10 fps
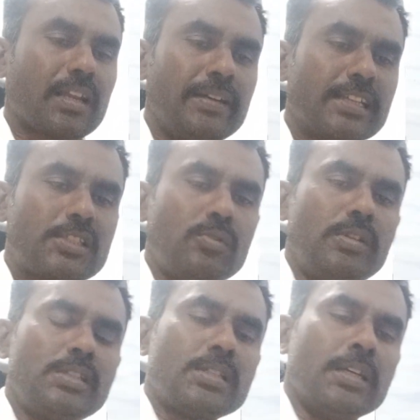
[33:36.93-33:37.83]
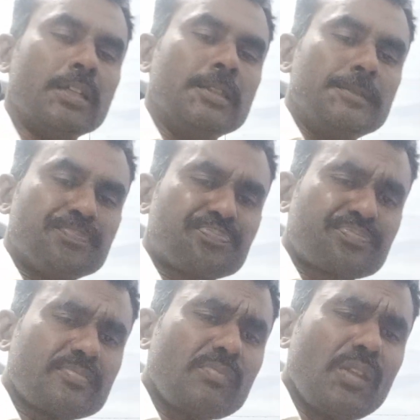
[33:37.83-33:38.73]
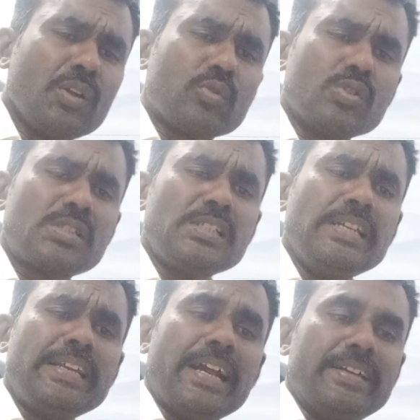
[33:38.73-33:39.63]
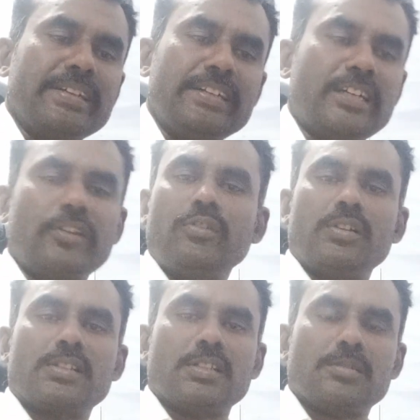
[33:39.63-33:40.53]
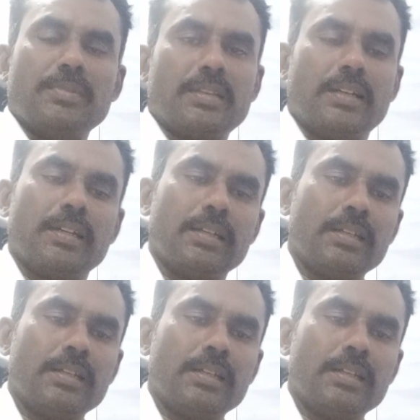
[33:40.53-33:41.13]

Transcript: Next one is questionnaire and interview research method.